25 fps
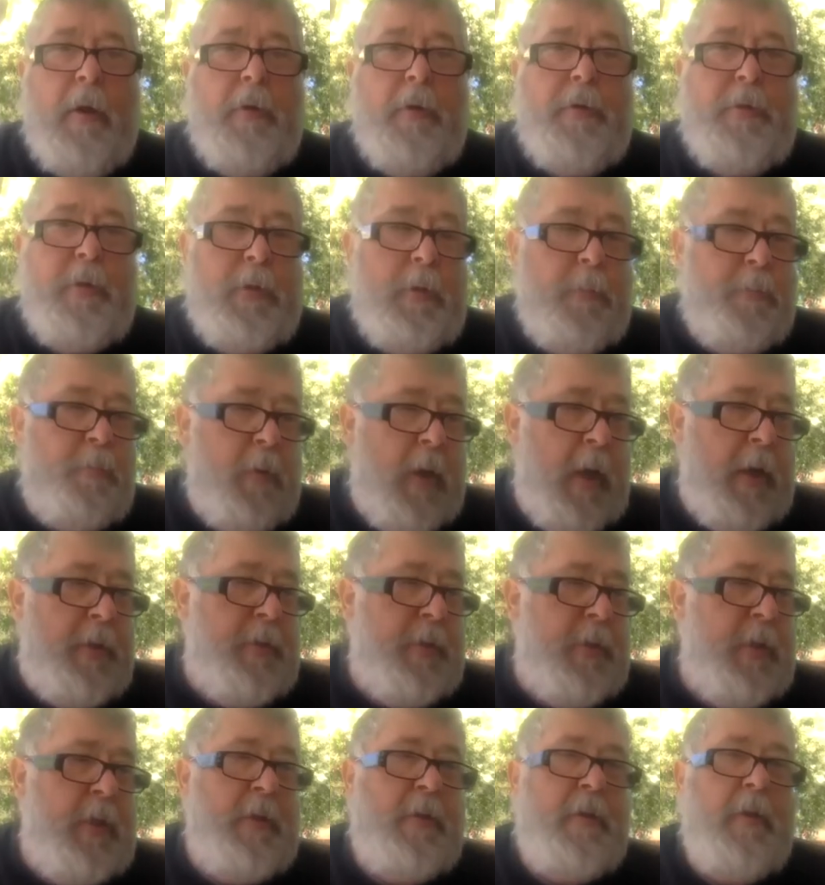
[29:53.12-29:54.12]
to the
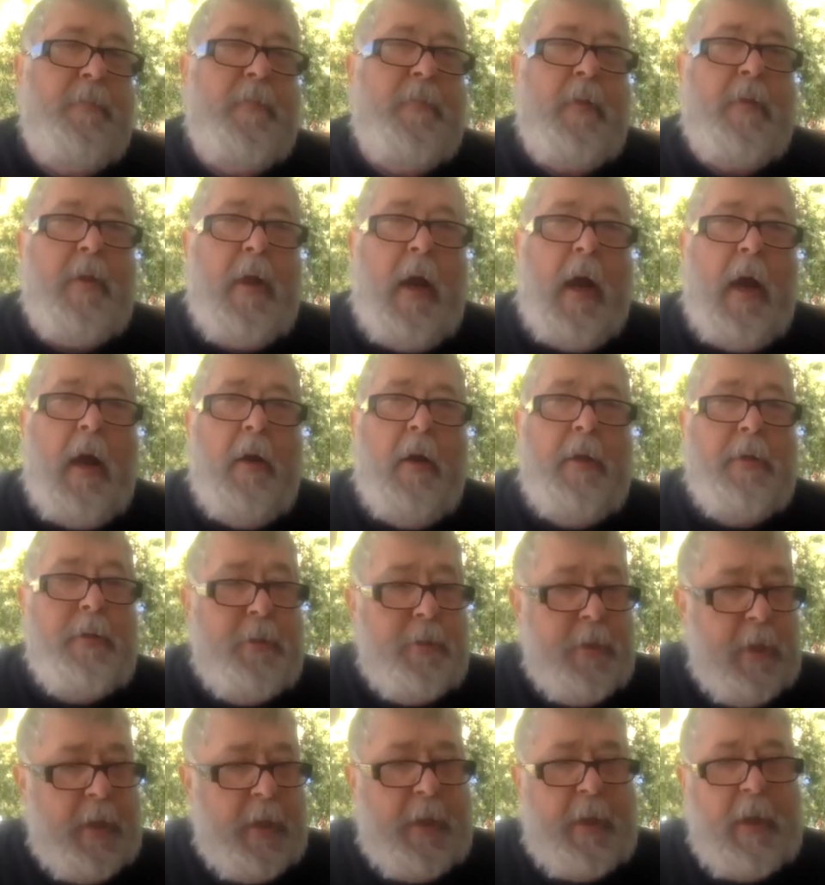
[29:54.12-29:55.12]
president of the
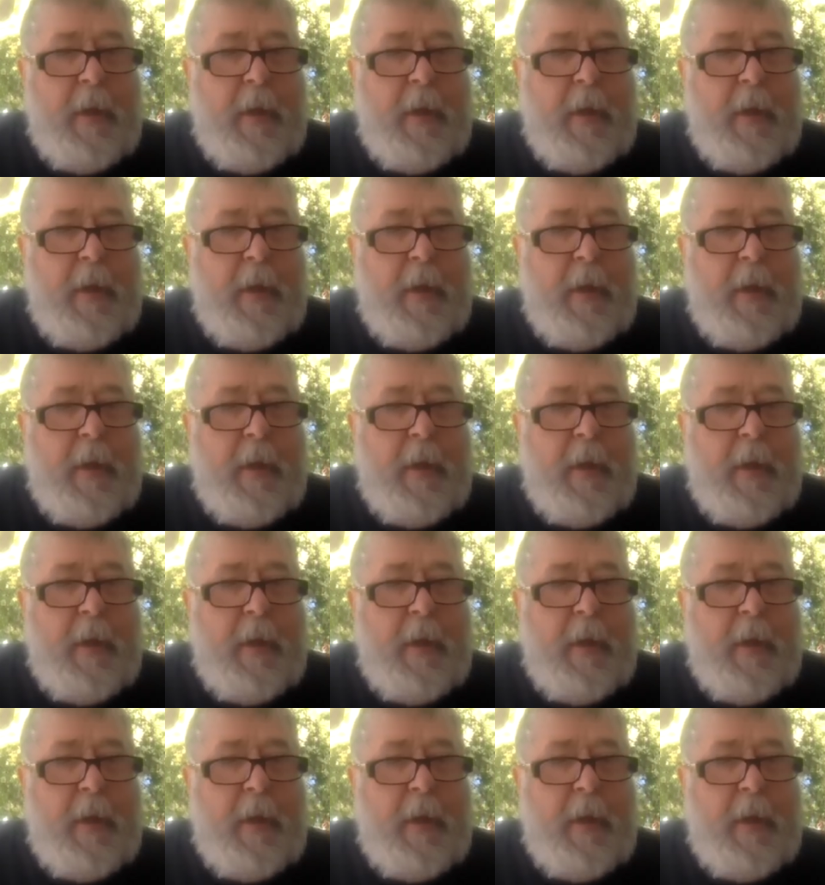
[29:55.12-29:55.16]
college, and he